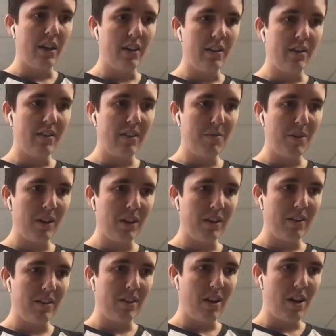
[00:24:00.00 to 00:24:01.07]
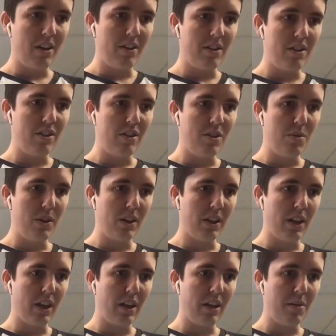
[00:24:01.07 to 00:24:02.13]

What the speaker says: And it seems like it's not doing that